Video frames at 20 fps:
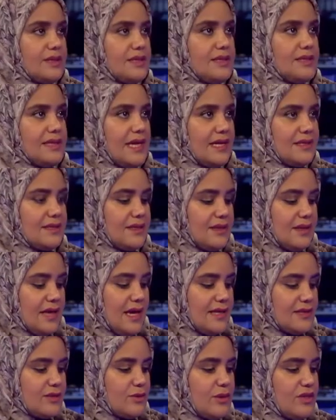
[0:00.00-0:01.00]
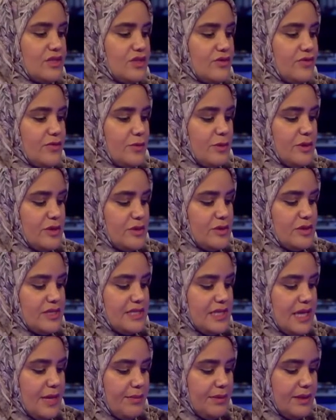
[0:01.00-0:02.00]
let's ask the last question from Mr.
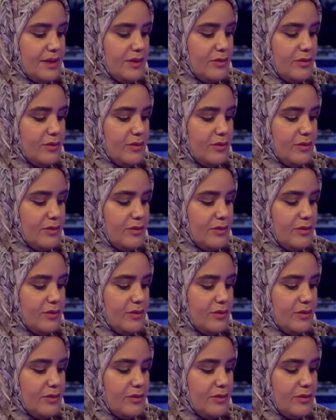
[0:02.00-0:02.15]
Steppling.